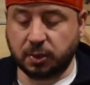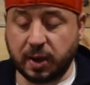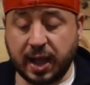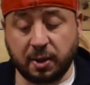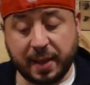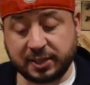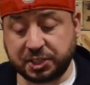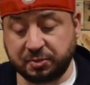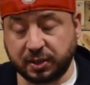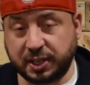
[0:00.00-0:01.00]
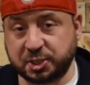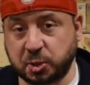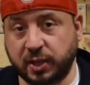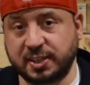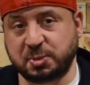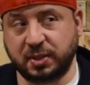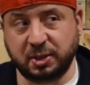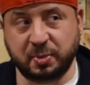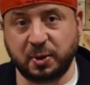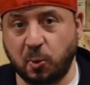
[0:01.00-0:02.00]
Wow, I'm actually really enjoying this with a
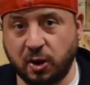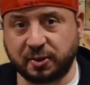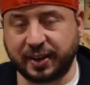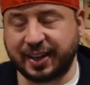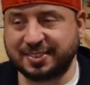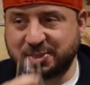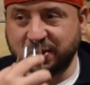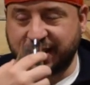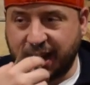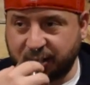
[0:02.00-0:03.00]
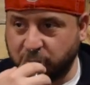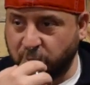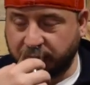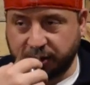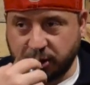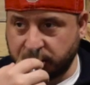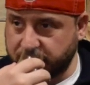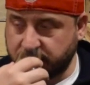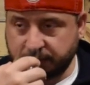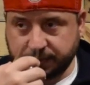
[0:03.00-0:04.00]
little bit of water in it. It's really kind of cool on the
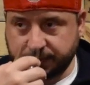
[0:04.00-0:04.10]
nose.